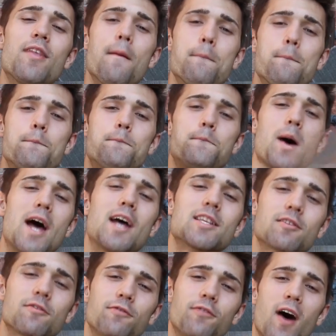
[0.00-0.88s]
the
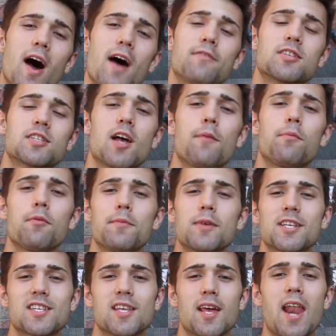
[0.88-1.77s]
best 5
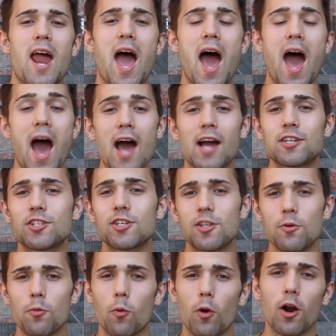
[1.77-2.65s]
supplements that
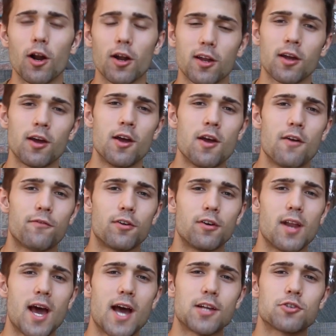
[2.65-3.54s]
actually work
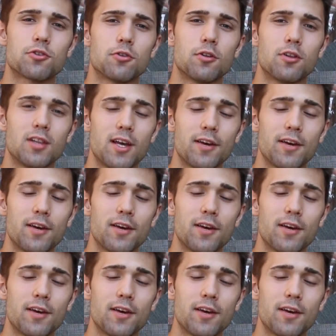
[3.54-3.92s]
for natural